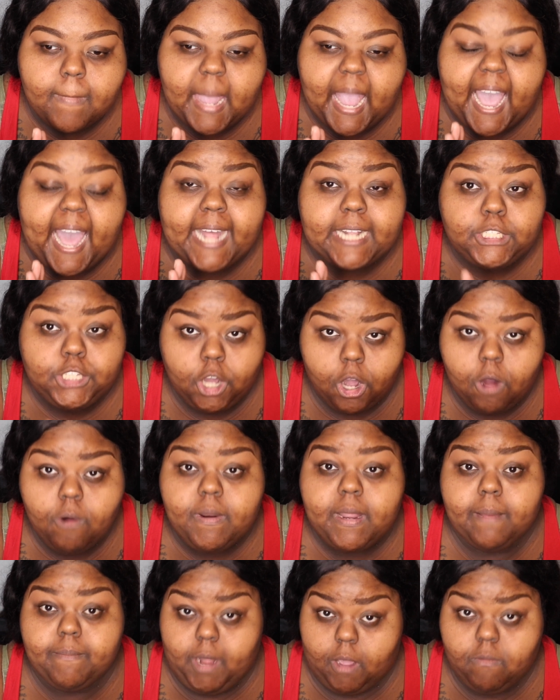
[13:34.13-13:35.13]
I told
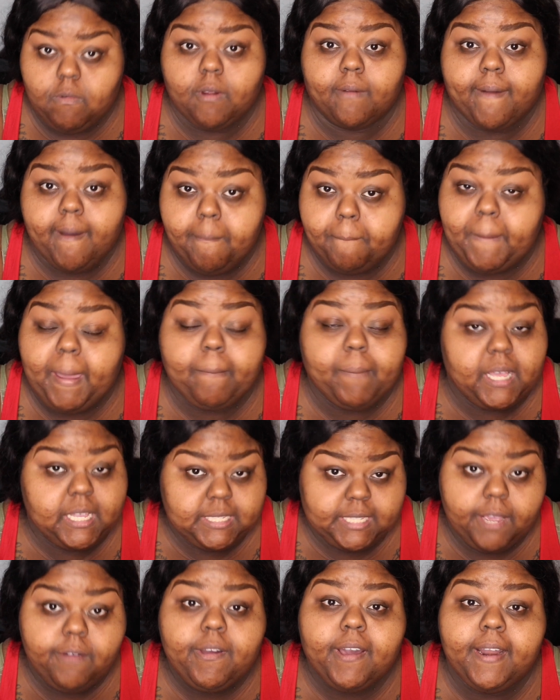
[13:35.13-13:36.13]
him that we were coming back, because
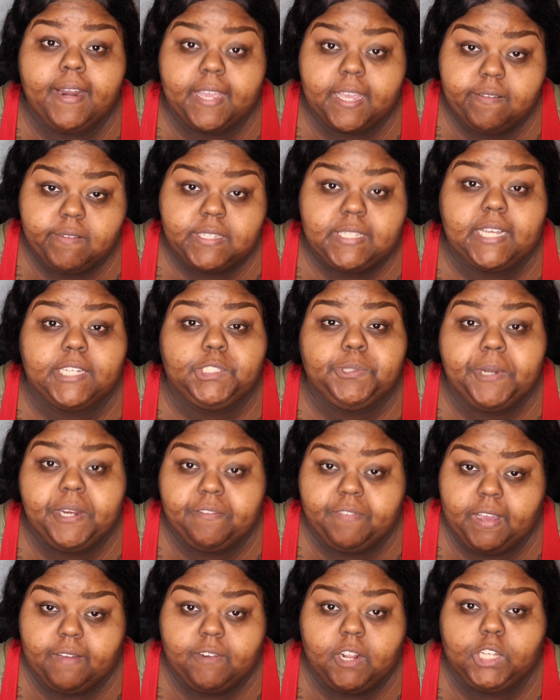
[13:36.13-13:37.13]
they were going to give us that
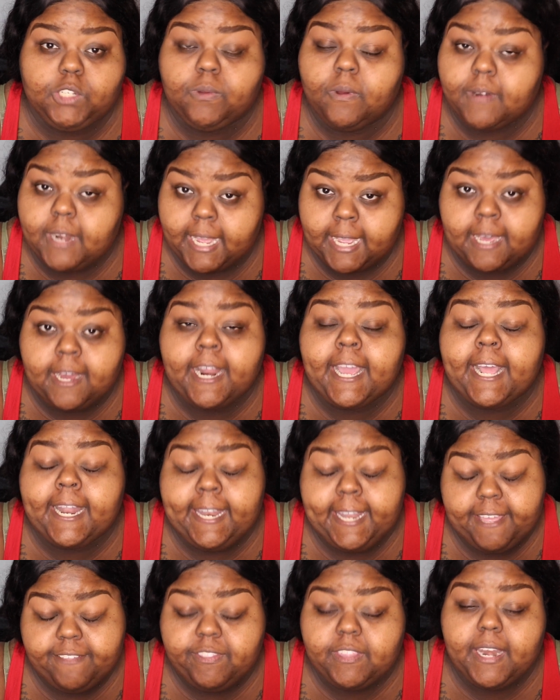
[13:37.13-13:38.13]
$25. We were not going to
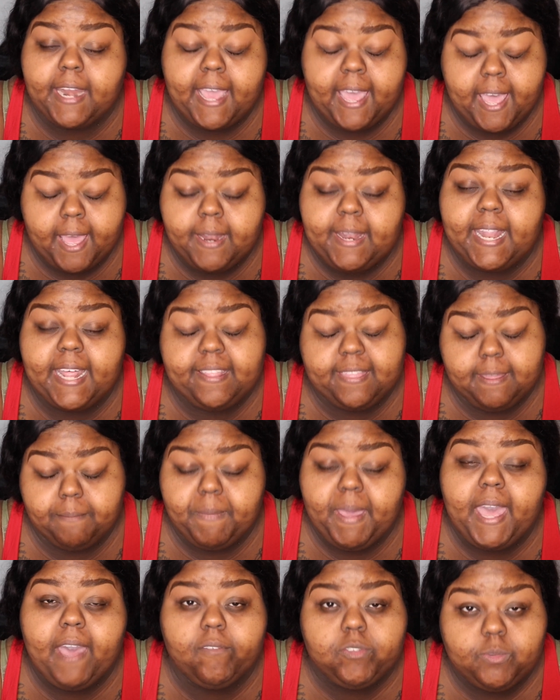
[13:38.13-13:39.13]
let them
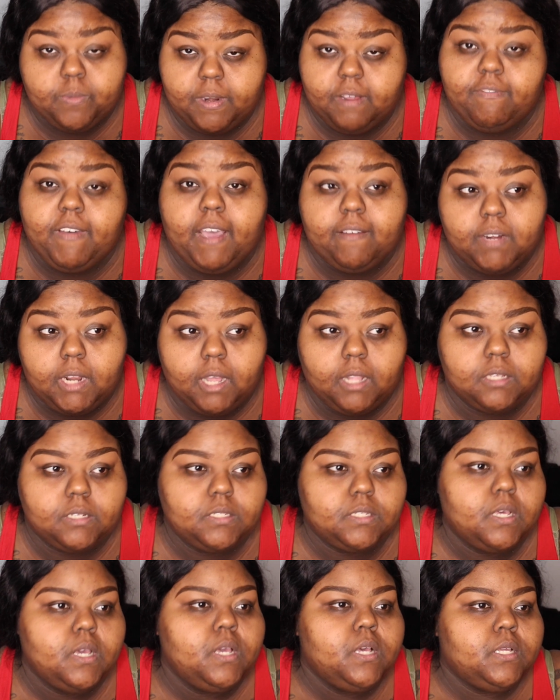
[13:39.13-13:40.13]
have $25.